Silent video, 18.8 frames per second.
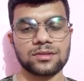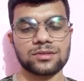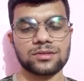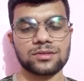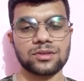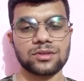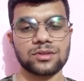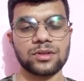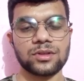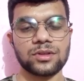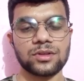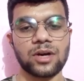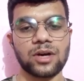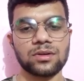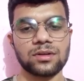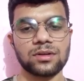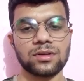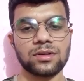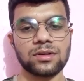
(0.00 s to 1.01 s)
So
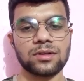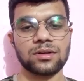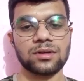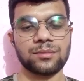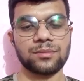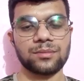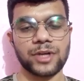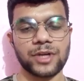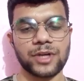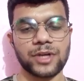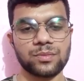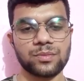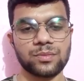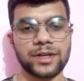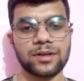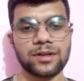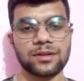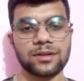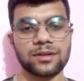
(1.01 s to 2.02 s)
whole wheat flour contains
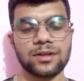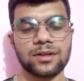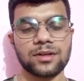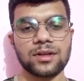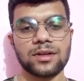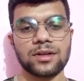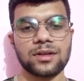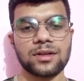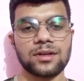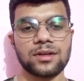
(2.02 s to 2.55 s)
plenty of nutrients